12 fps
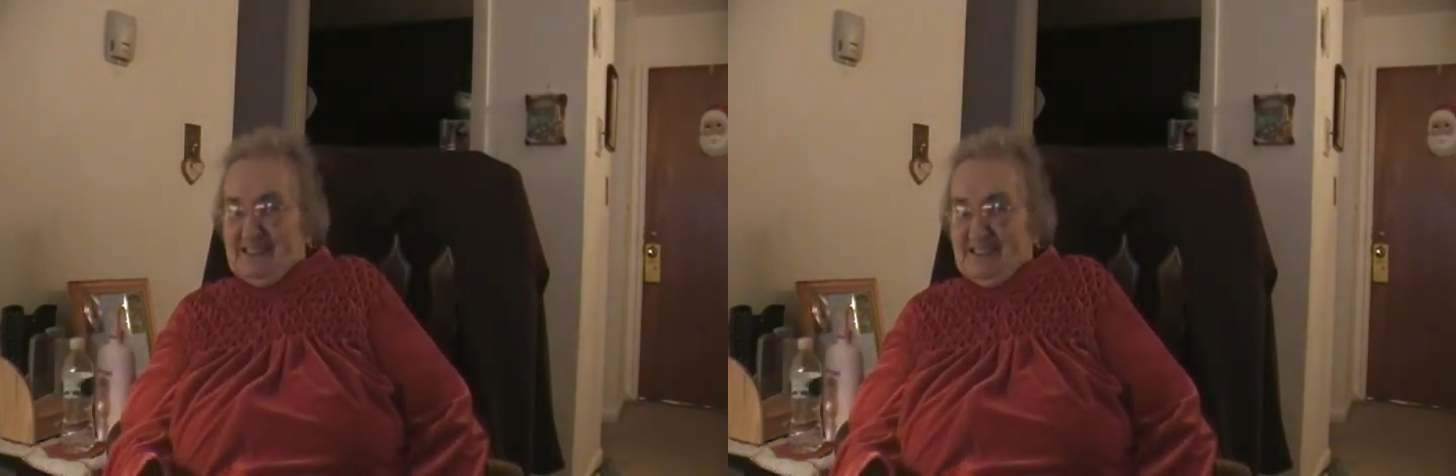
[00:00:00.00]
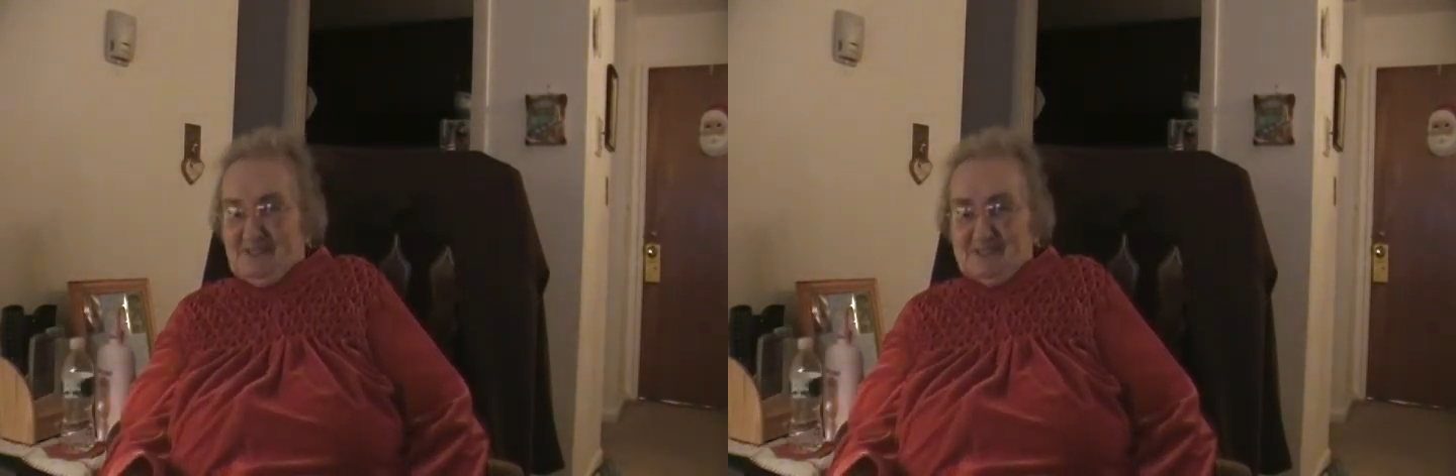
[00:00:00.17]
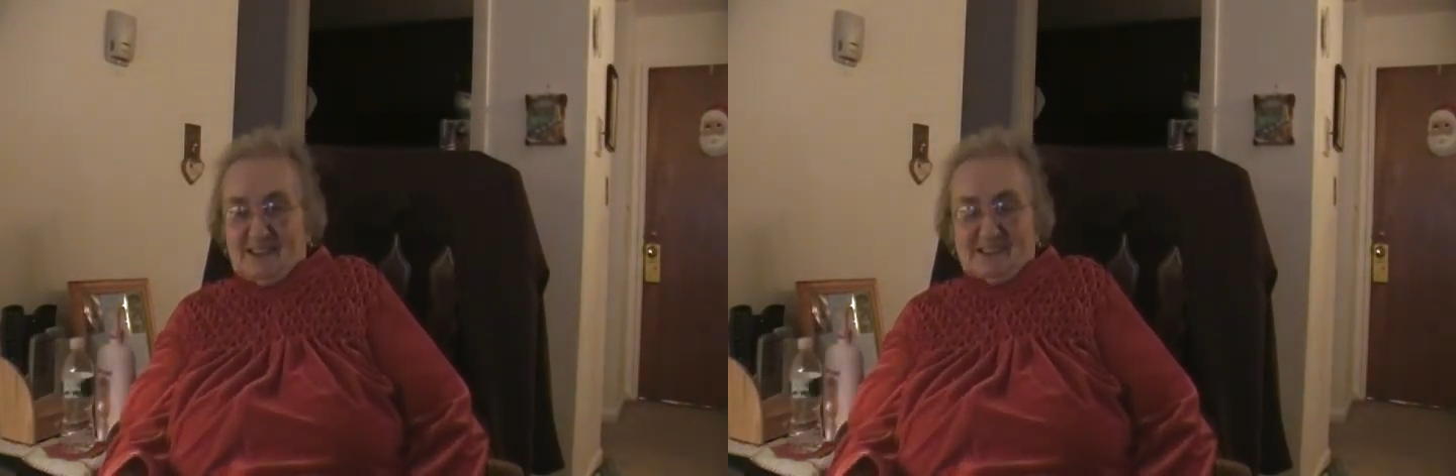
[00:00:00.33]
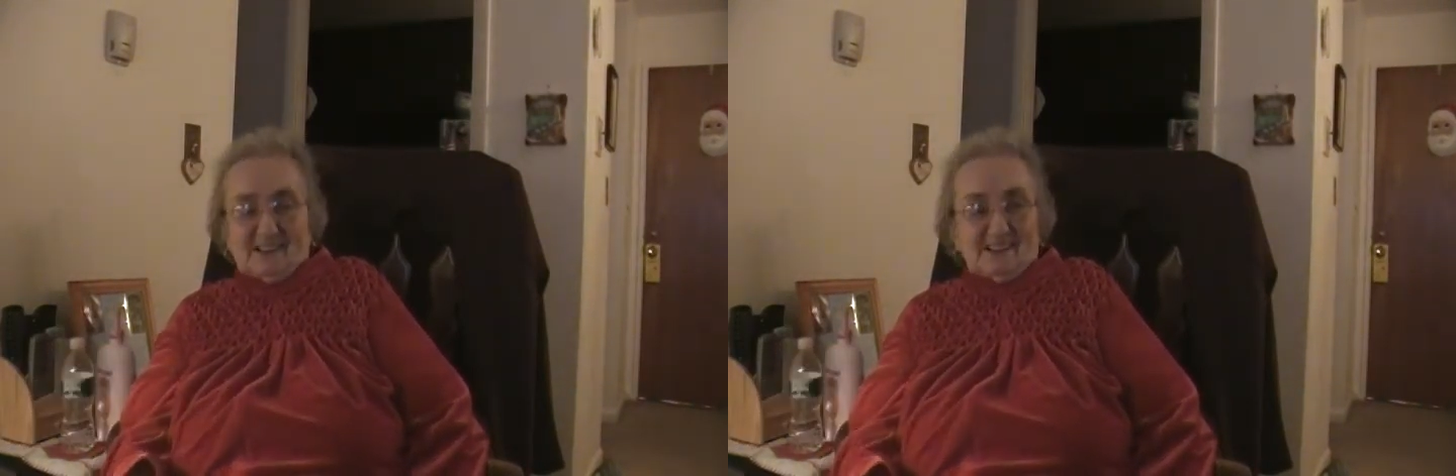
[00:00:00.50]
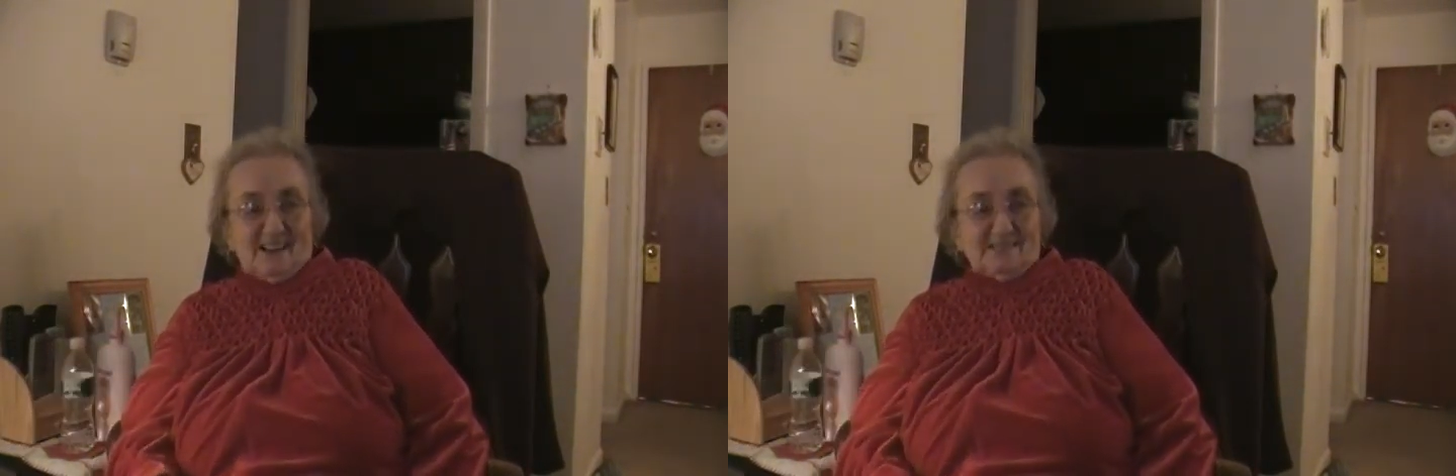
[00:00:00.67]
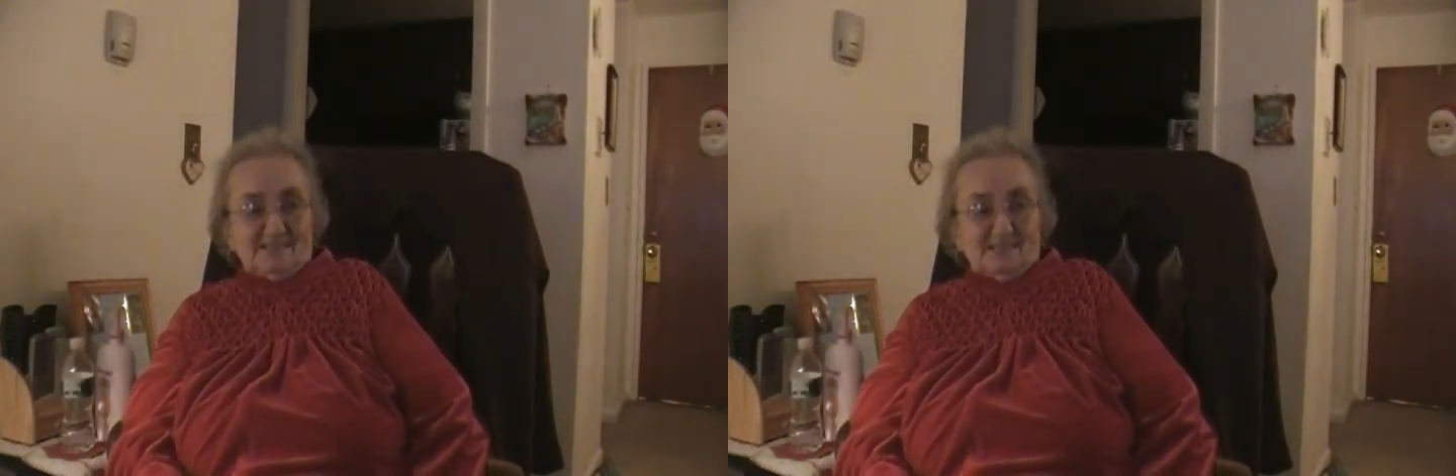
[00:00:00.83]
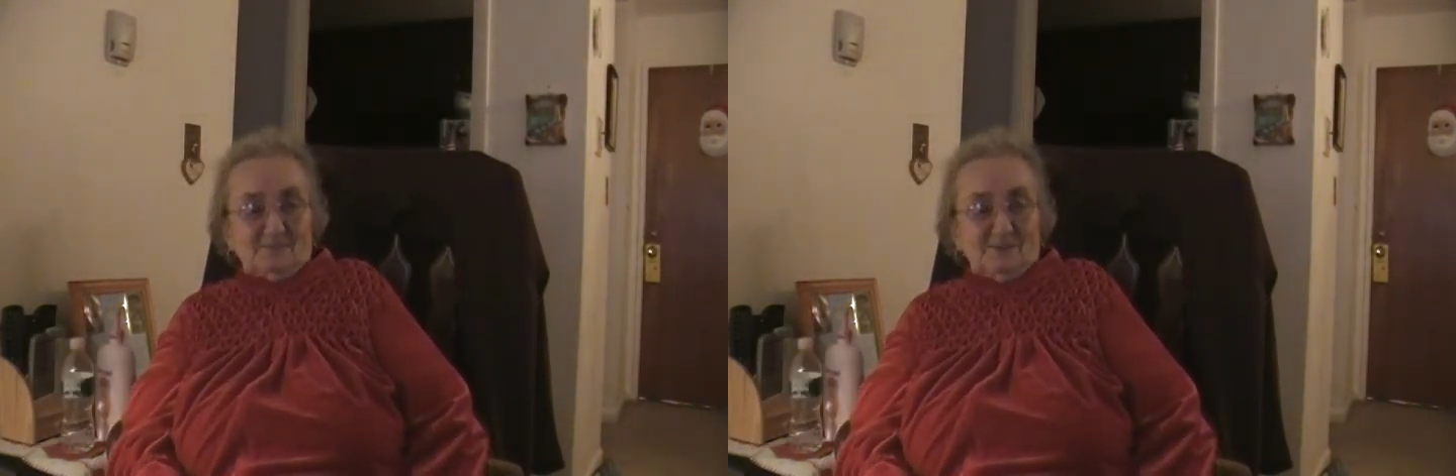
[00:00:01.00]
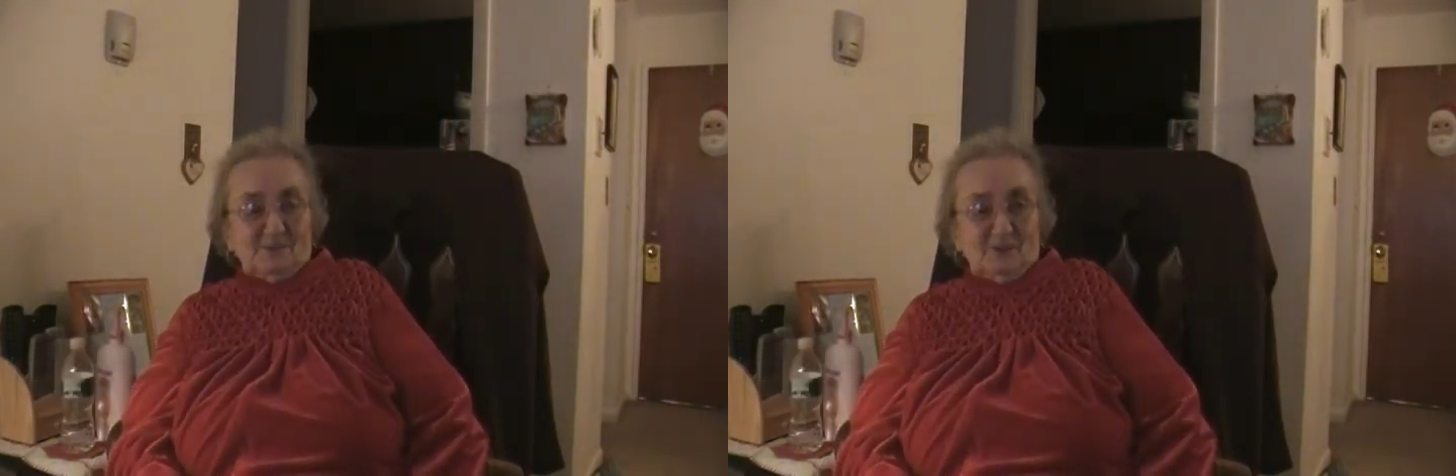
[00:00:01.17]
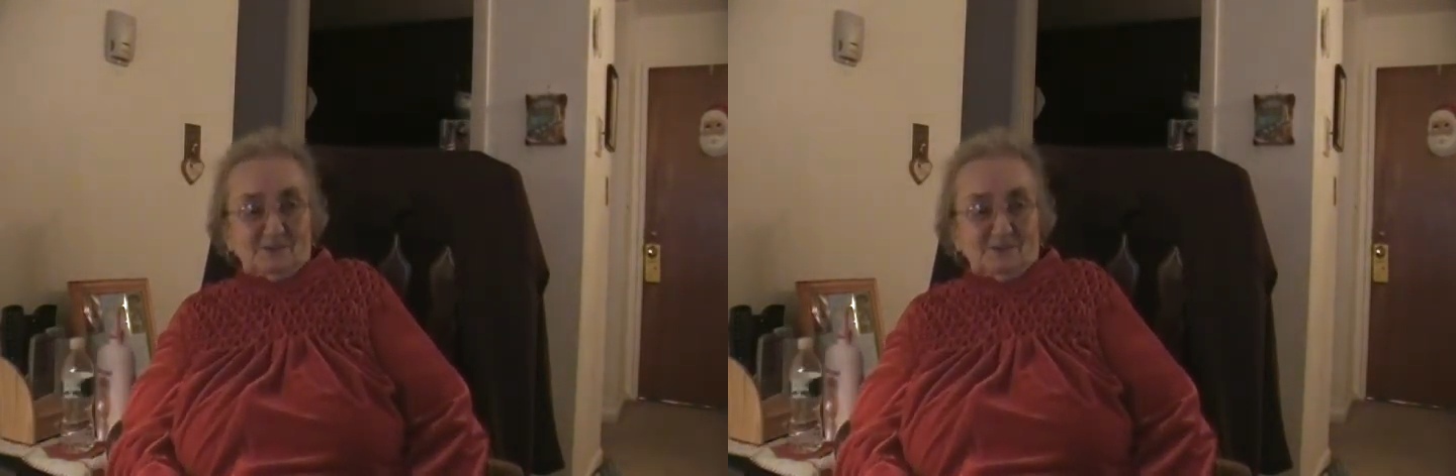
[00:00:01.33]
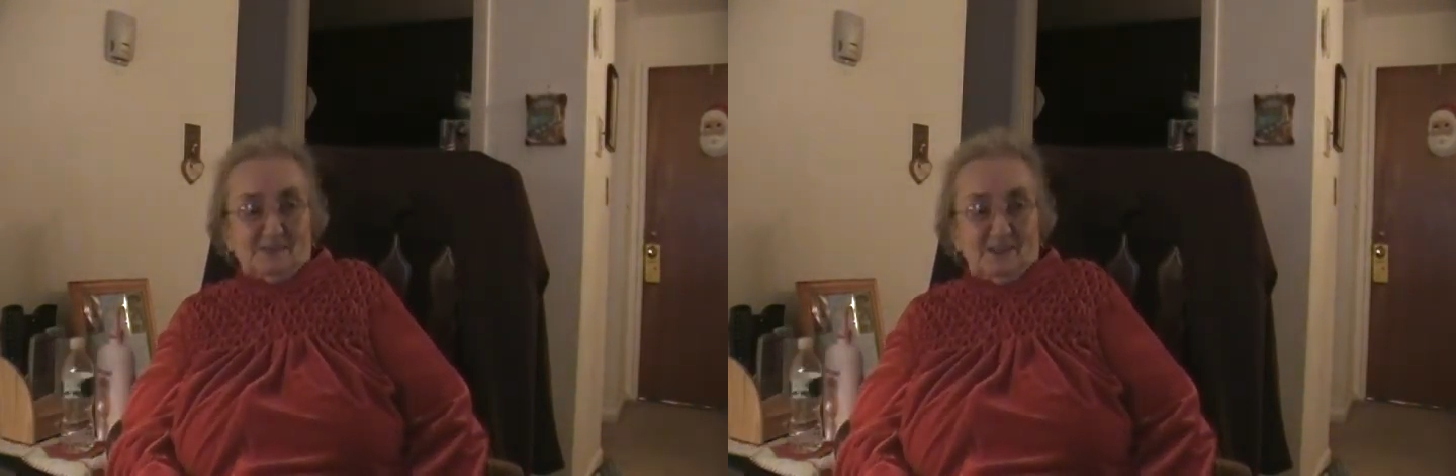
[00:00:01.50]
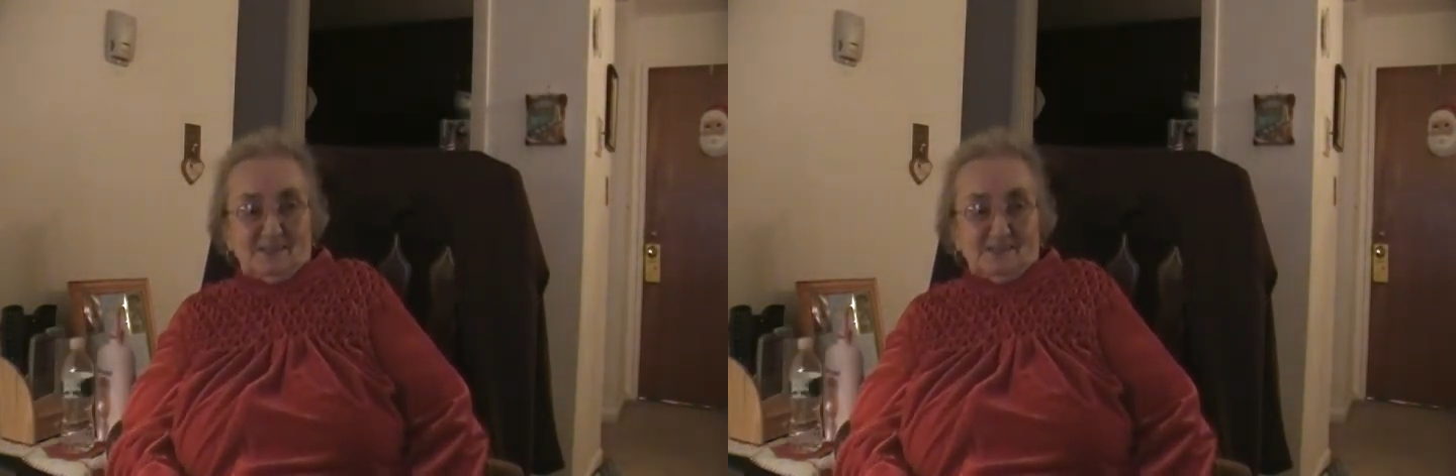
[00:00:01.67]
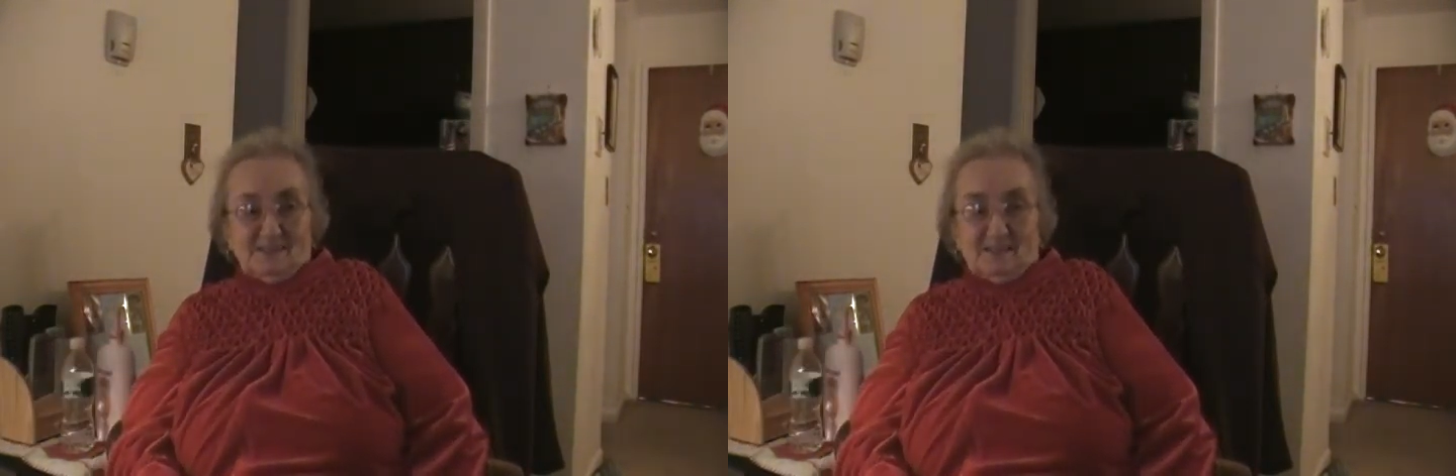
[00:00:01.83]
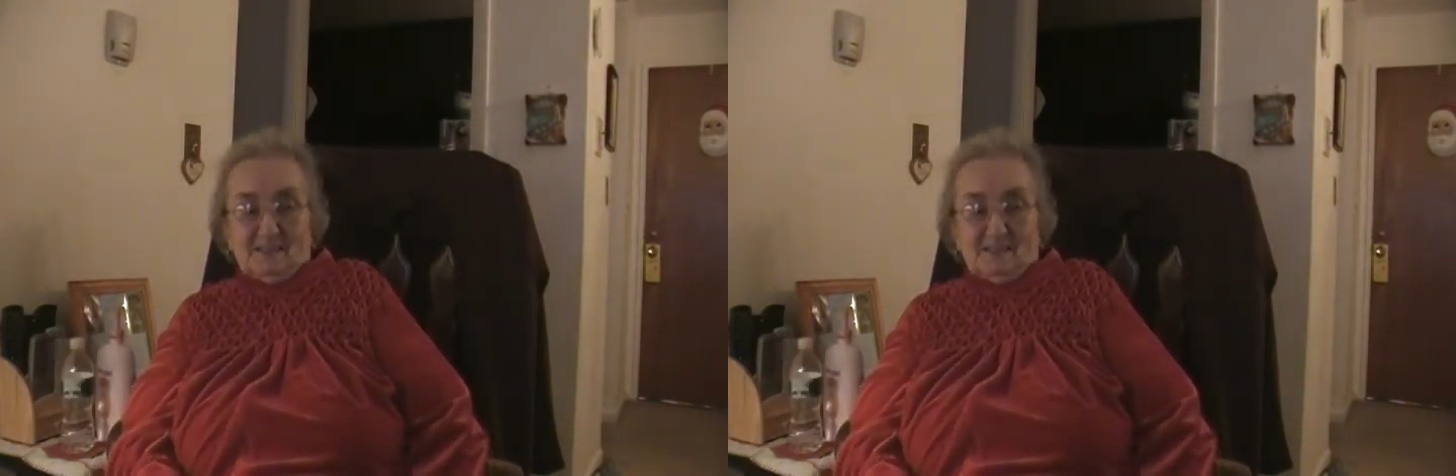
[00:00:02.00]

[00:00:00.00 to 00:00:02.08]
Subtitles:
That was like a custom in those days.